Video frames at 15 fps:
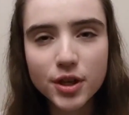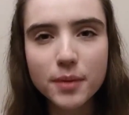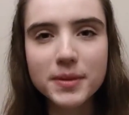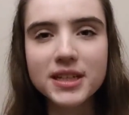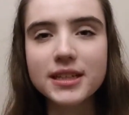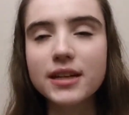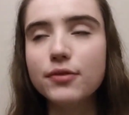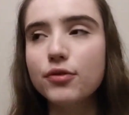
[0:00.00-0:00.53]
from
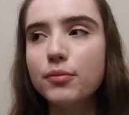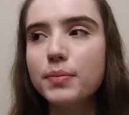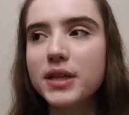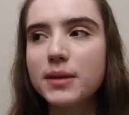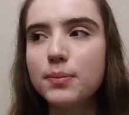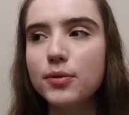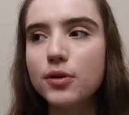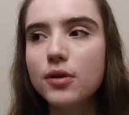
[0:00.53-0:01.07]
so many
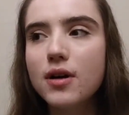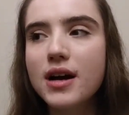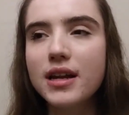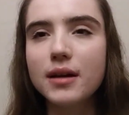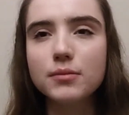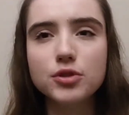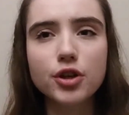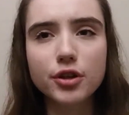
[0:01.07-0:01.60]
different
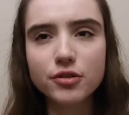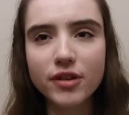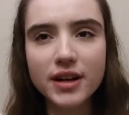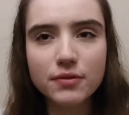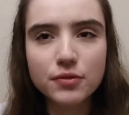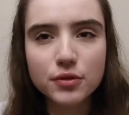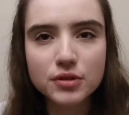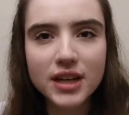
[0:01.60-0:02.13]
people, and I'm so
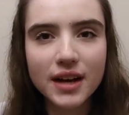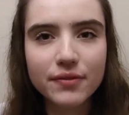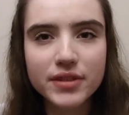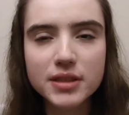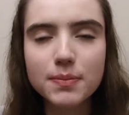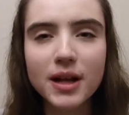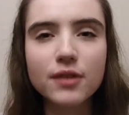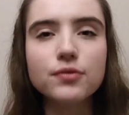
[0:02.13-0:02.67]
grateful to
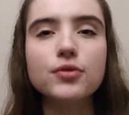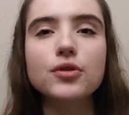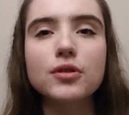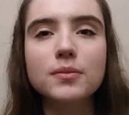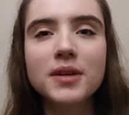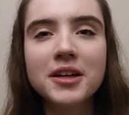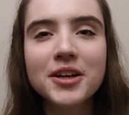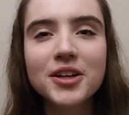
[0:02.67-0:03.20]
have this
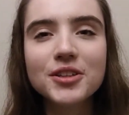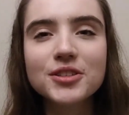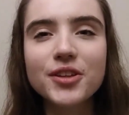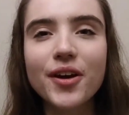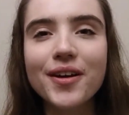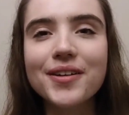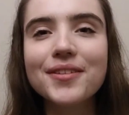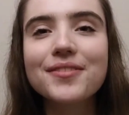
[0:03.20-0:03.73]
platform.
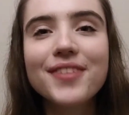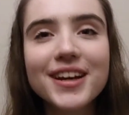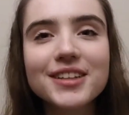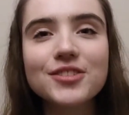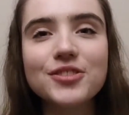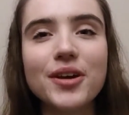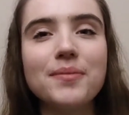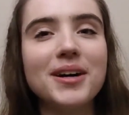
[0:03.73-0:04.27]
So
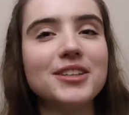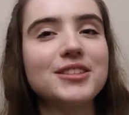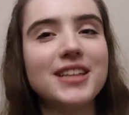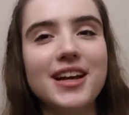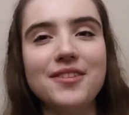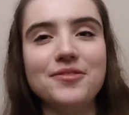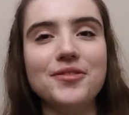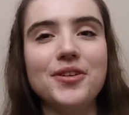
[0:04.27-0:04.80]
thank you so
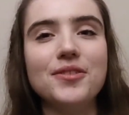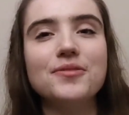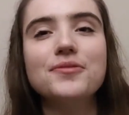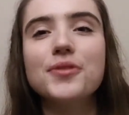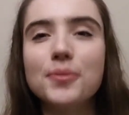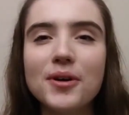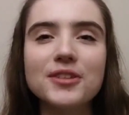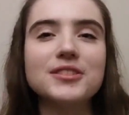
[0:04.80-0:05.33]
much to
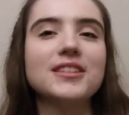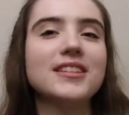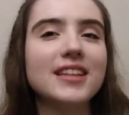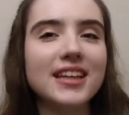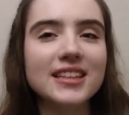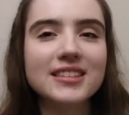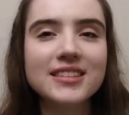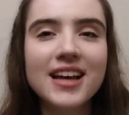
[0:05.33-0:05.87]
everyone for
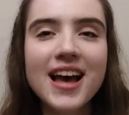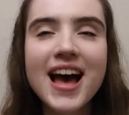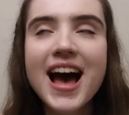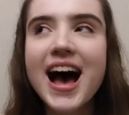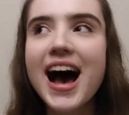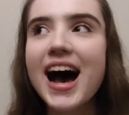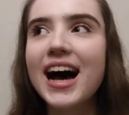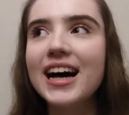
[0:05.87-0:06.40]
watching this,
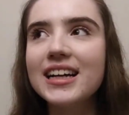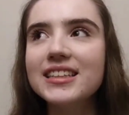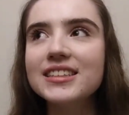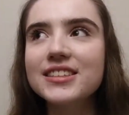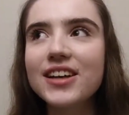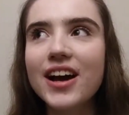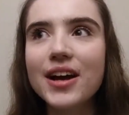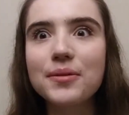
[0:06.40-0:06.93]

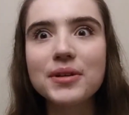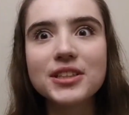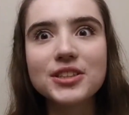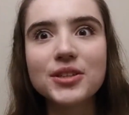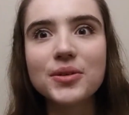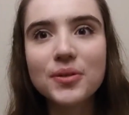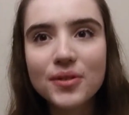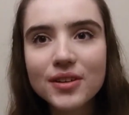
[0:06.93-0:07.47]
and I
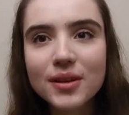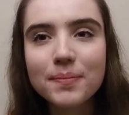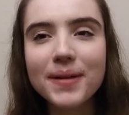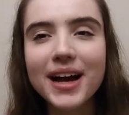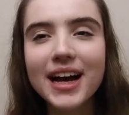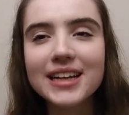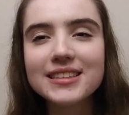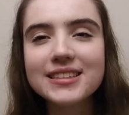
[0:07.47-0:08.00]
wish you all
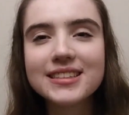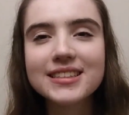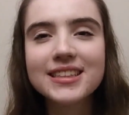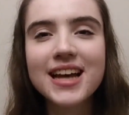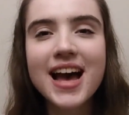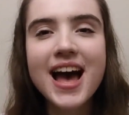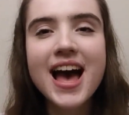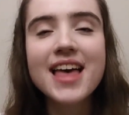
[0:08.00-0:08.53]
the
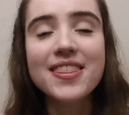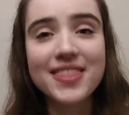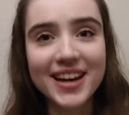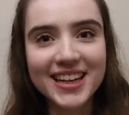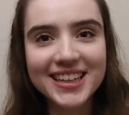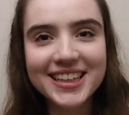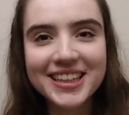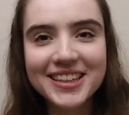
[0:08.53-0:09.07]
best.
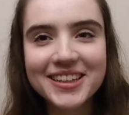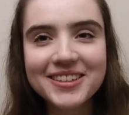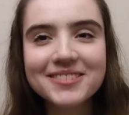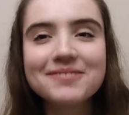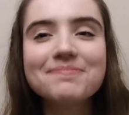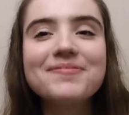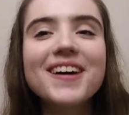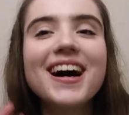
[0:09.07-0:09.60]
Thank you,